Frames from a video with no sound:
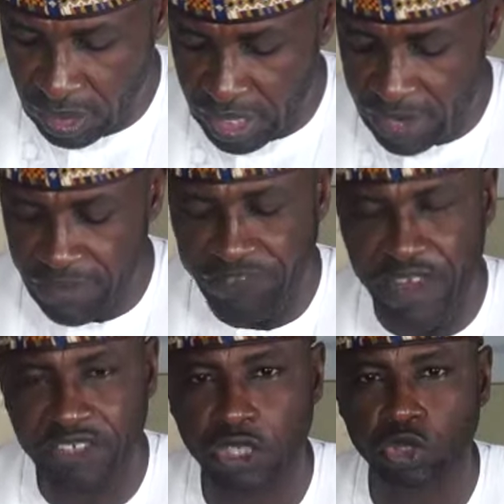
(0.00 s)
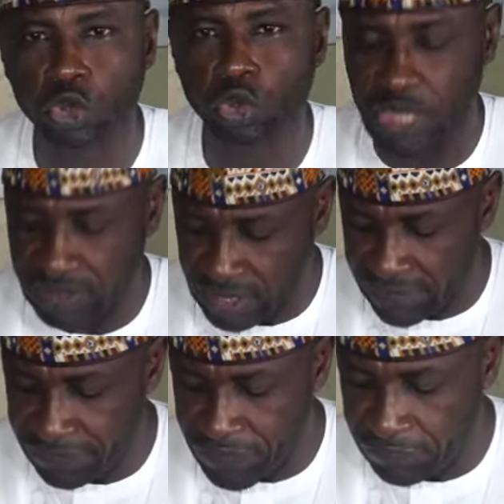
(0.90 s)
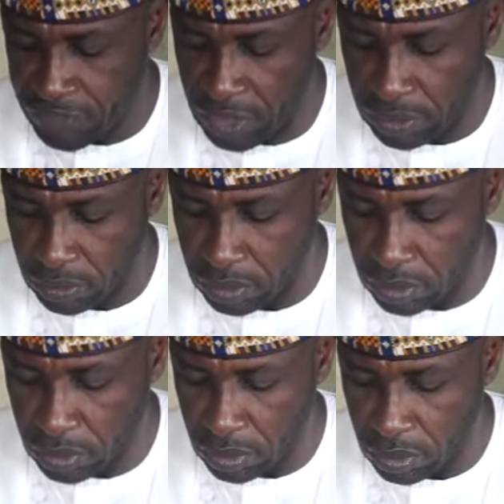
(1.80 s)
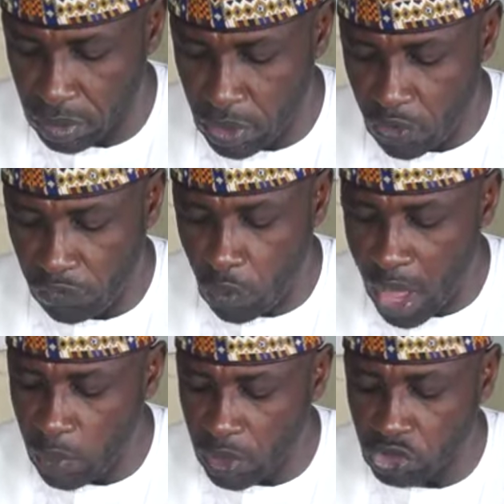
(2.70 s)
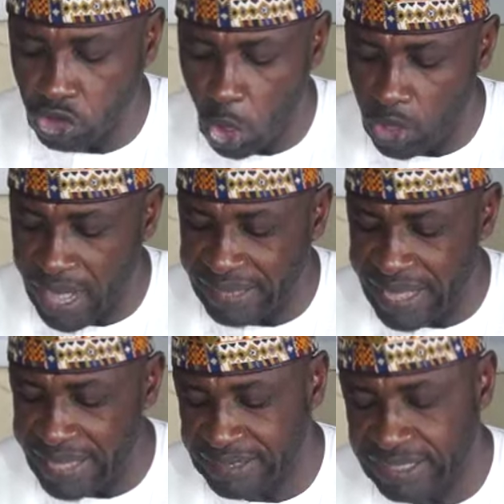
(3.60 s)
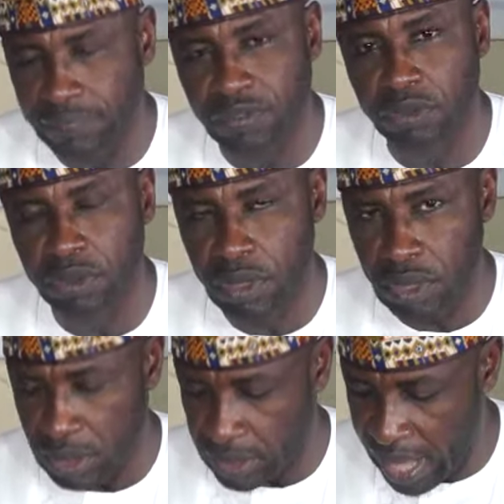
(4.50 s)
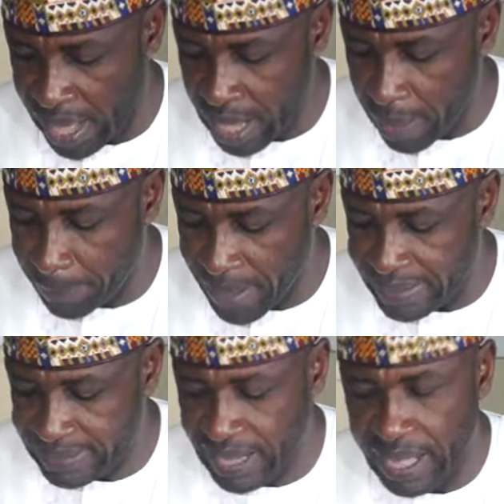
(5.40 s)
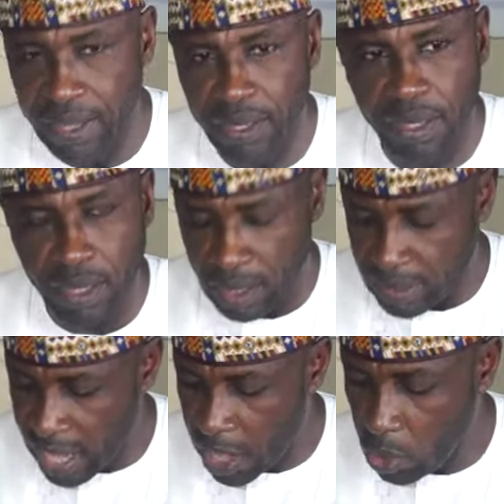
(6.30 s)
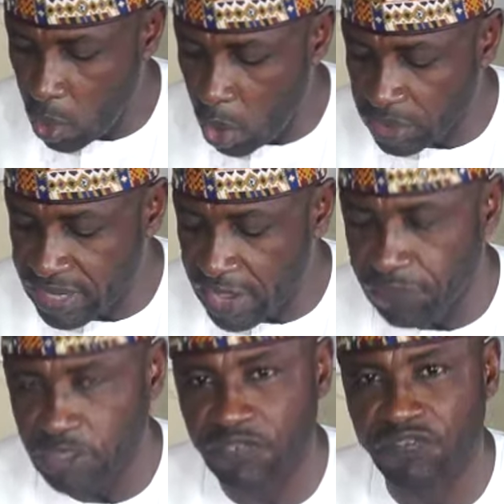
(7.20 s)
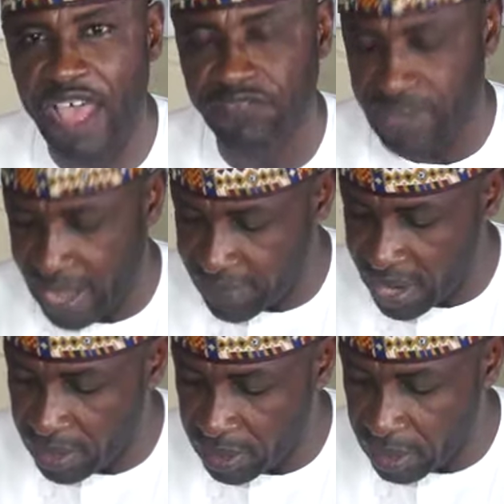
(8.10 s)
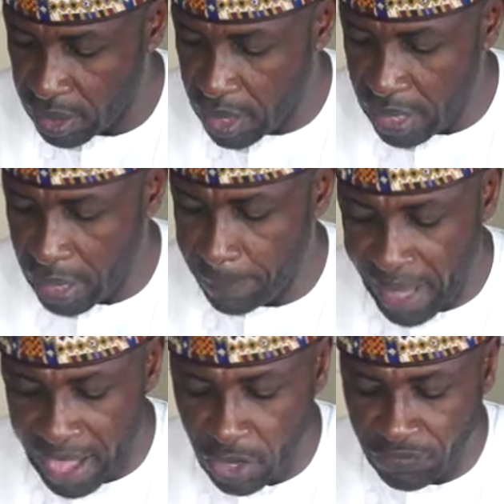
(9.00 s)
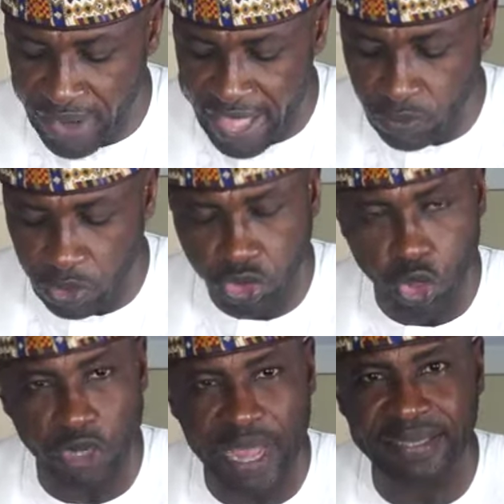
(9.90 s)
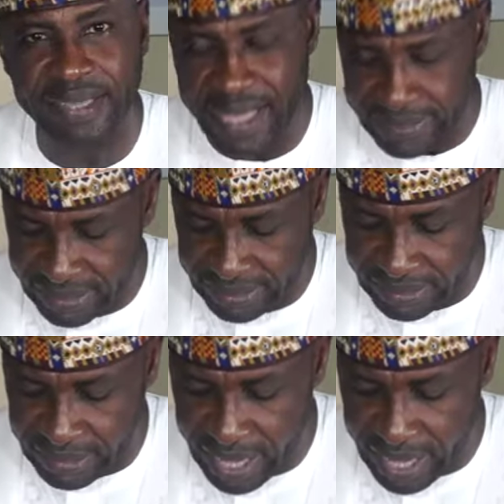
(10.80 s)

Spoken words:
In reflection to 2015, fuel was sold at 87 naira per liter, now 145 naira. A bag of rice was sold at 8,000